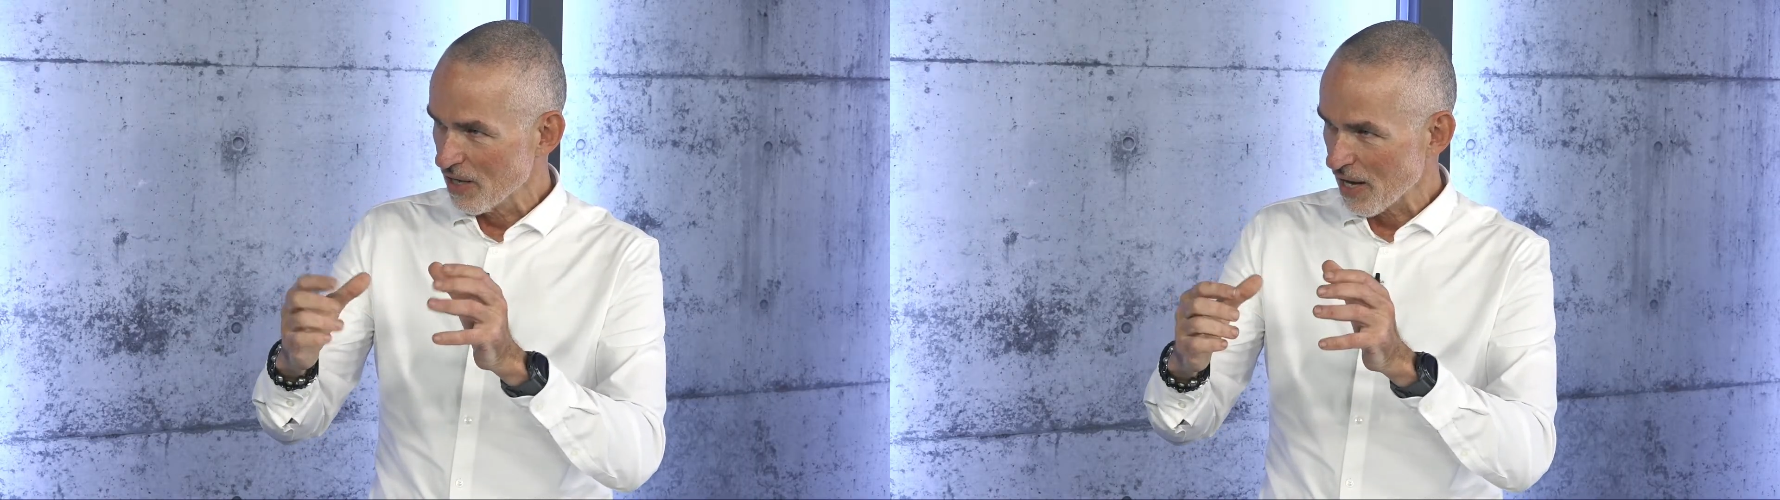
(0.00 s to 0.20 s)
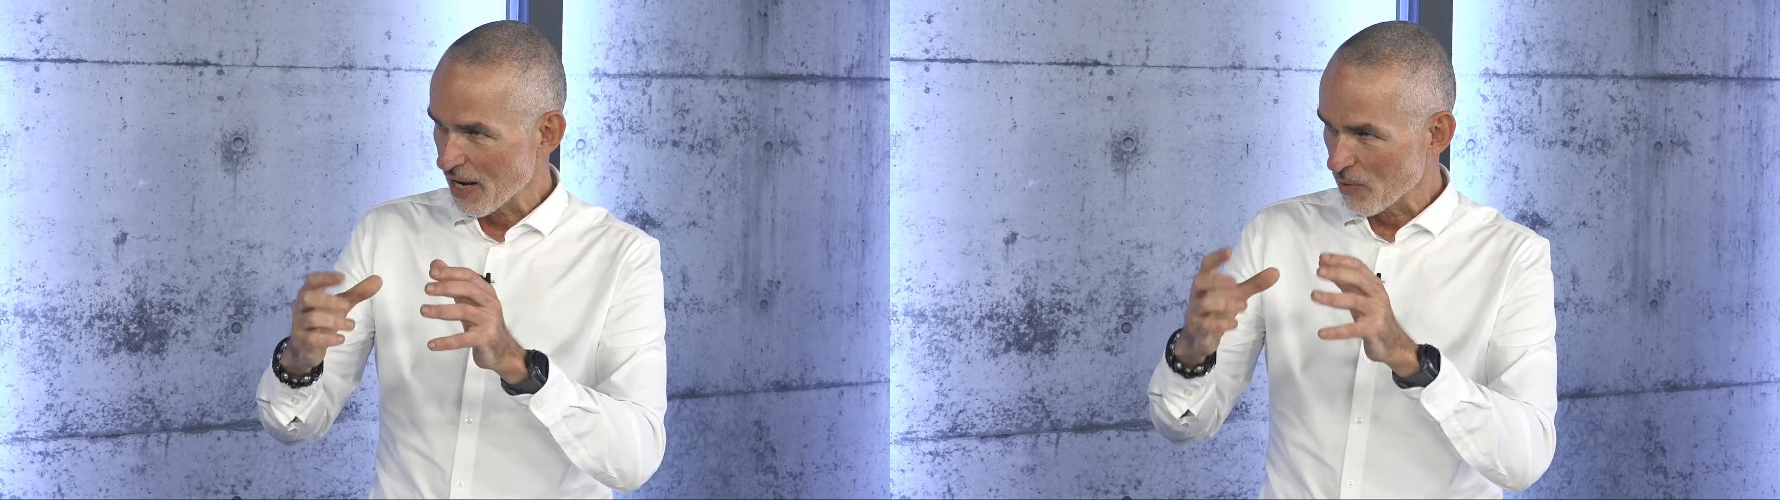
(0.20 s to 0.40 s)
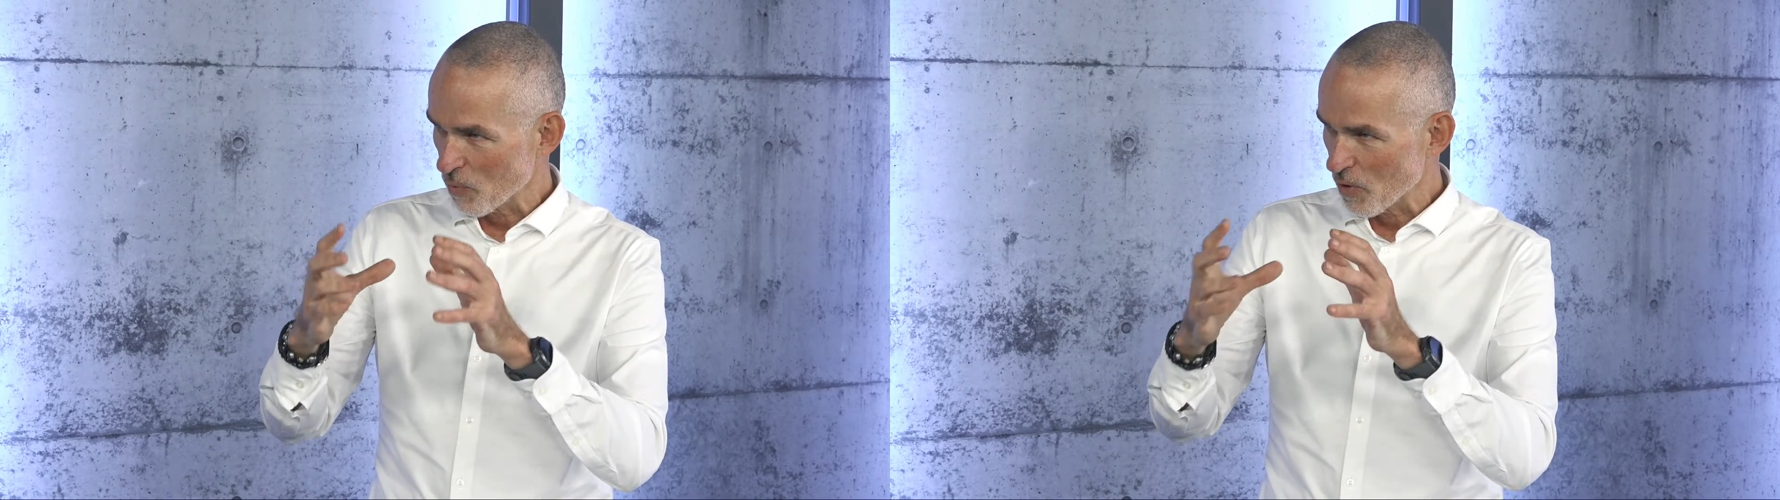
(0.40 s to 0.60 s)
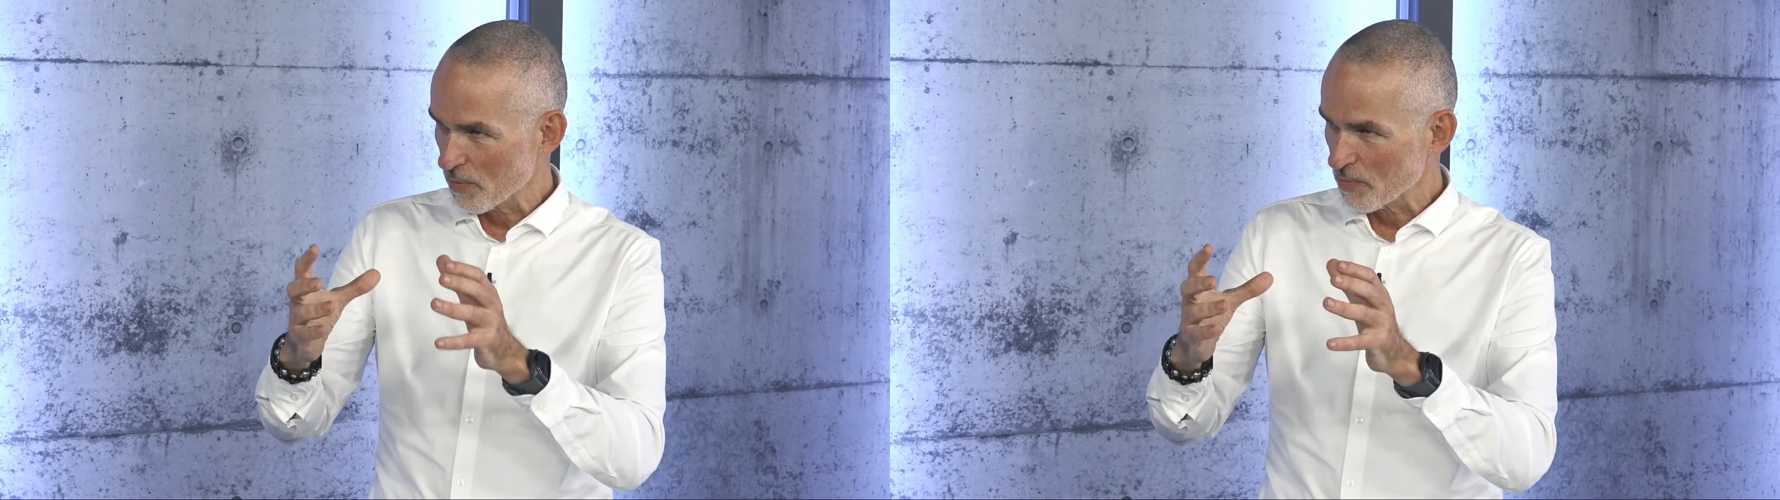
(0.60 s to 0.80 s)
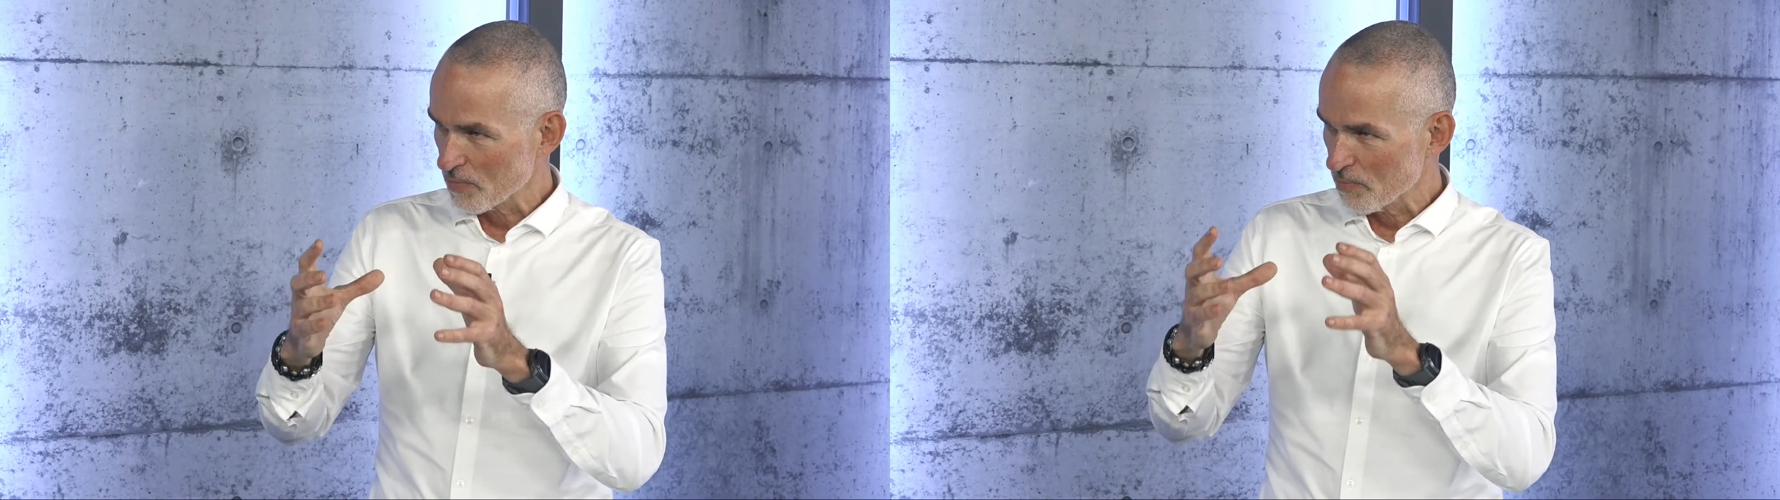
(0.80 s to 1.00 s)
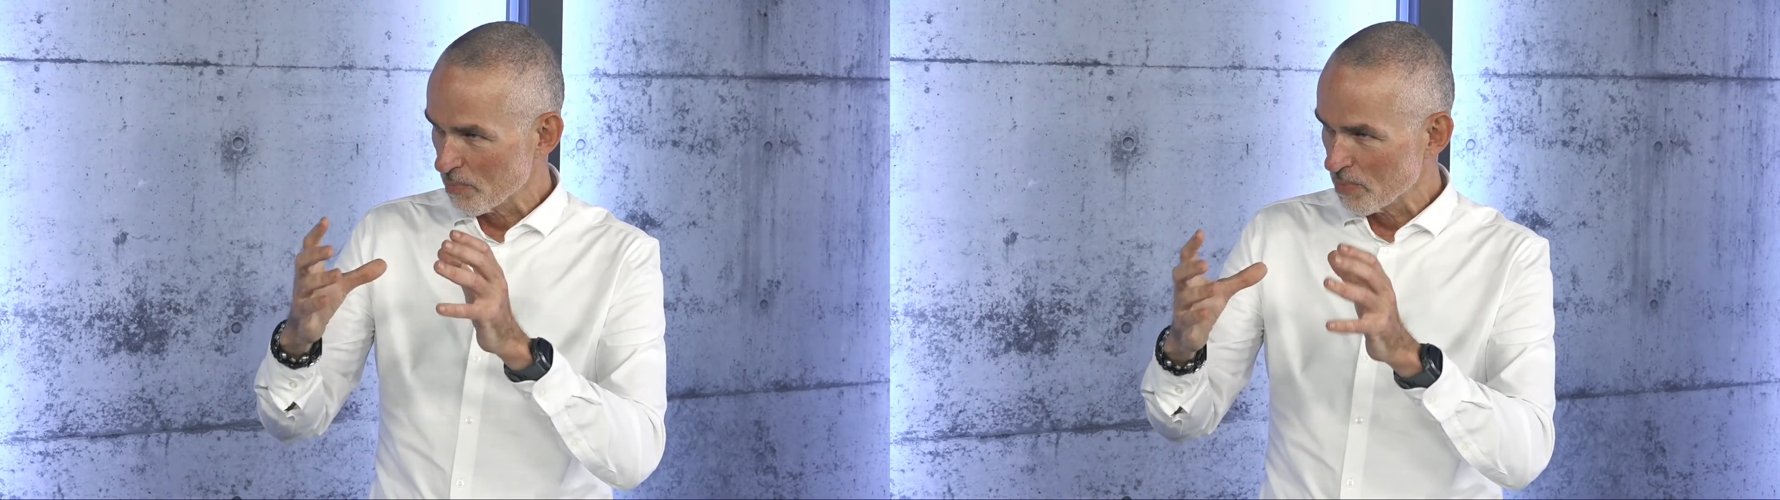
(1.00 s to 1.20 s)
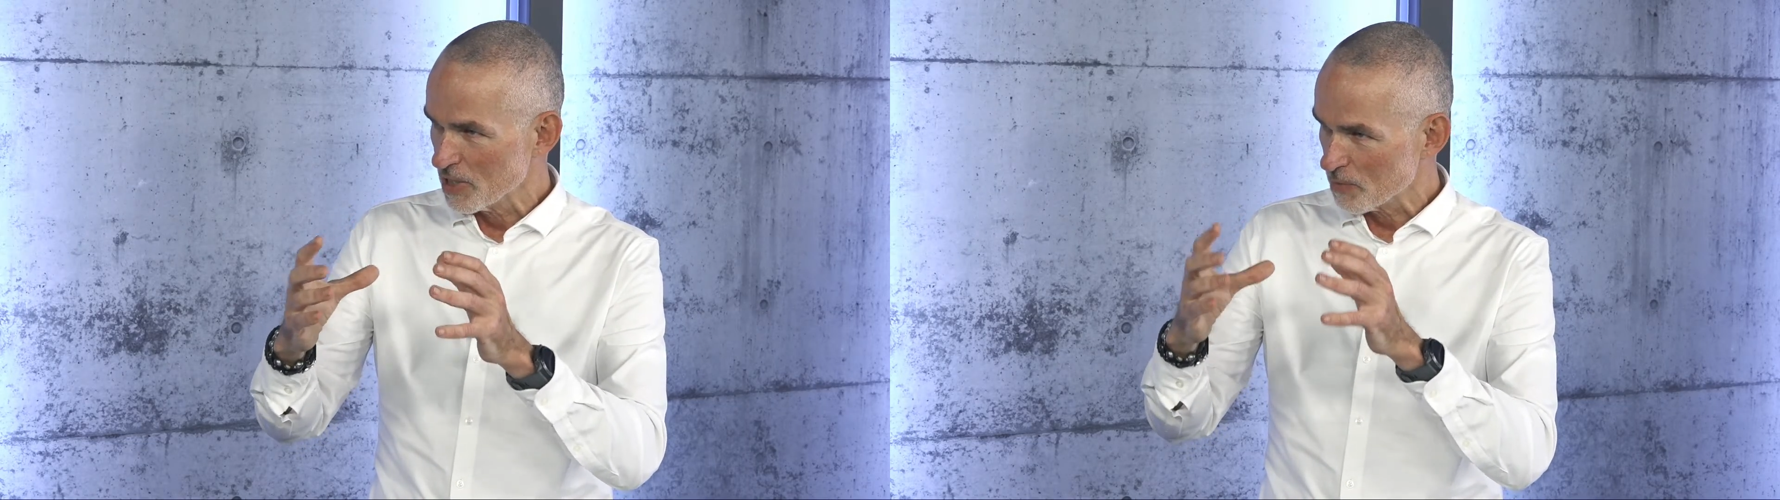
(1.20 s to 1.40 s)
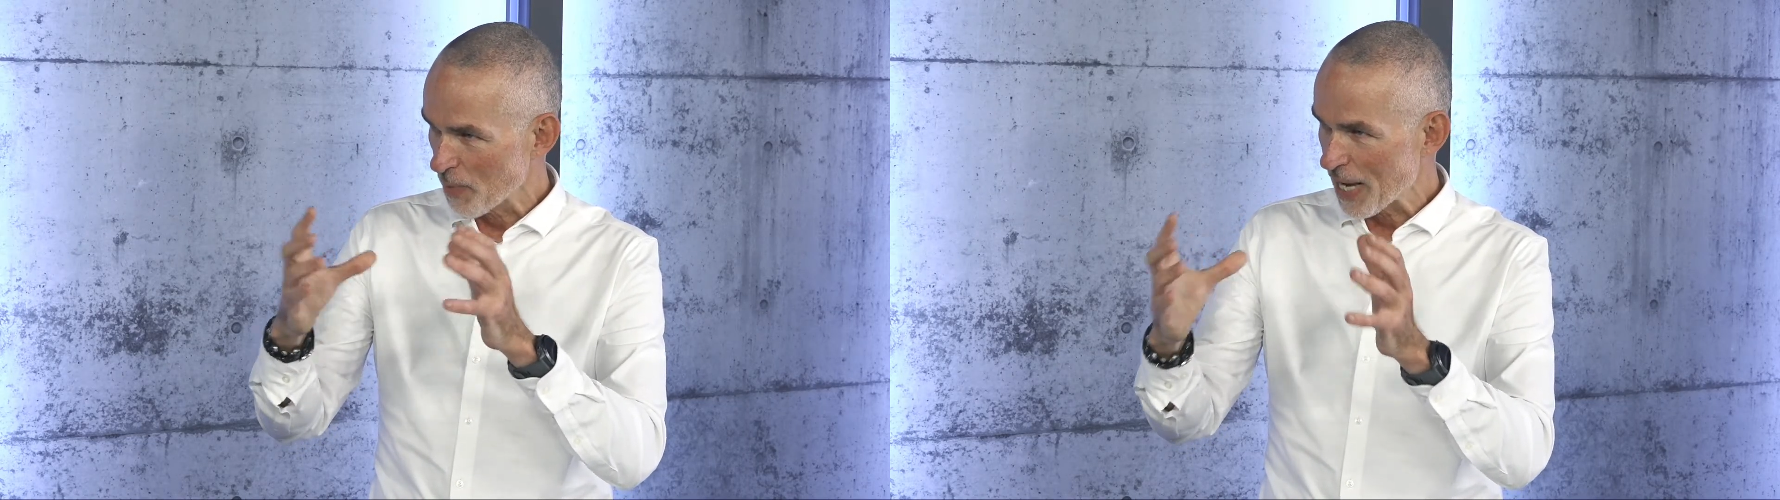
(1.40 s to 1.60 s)
at a
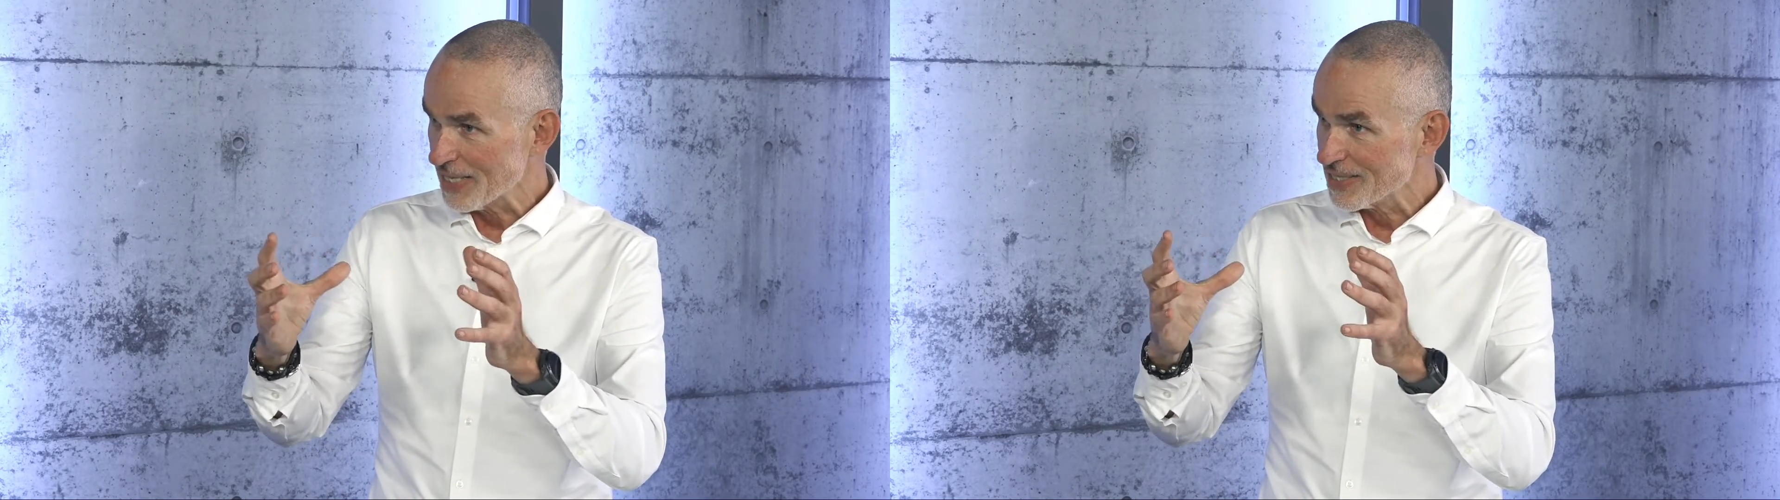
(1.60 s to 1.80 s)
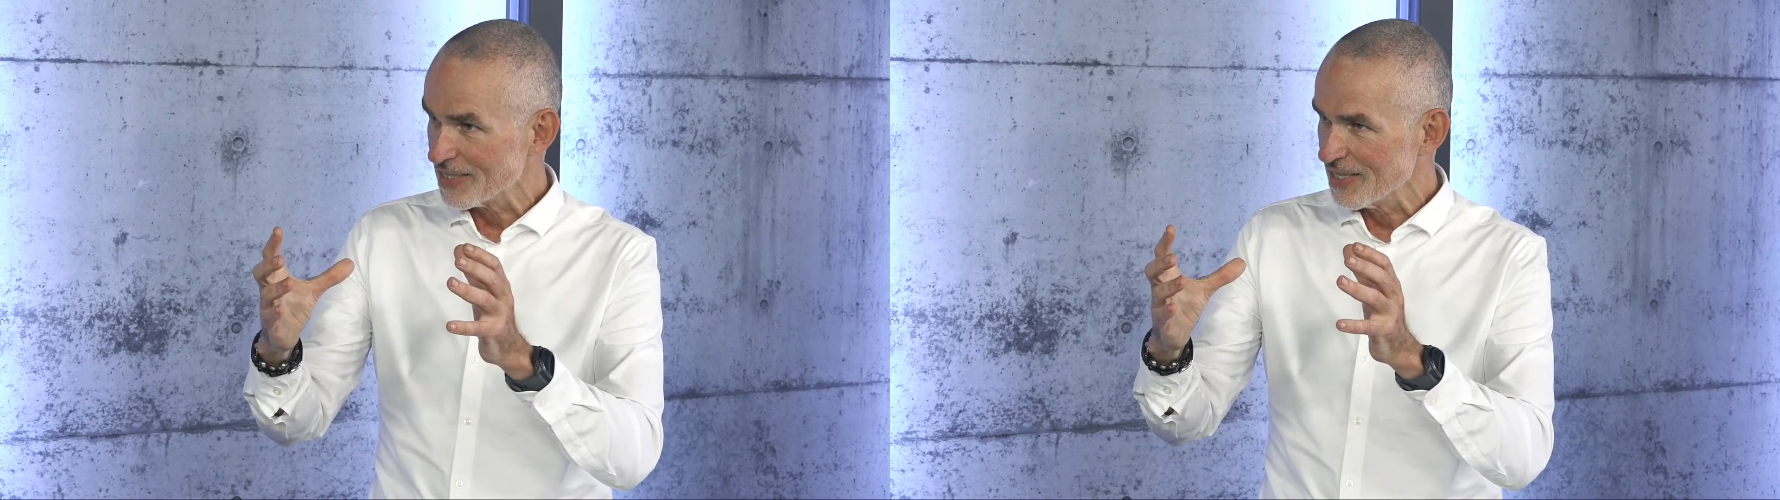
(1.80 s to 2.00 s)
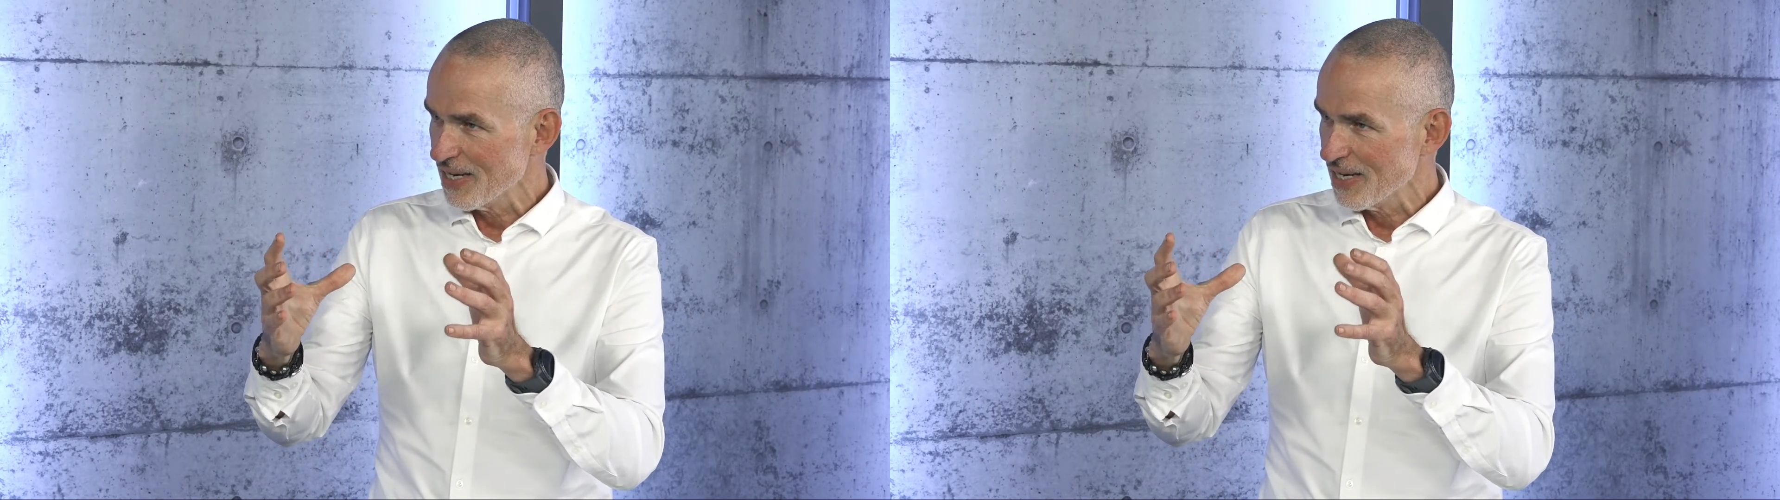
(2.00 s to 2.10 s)
workspace.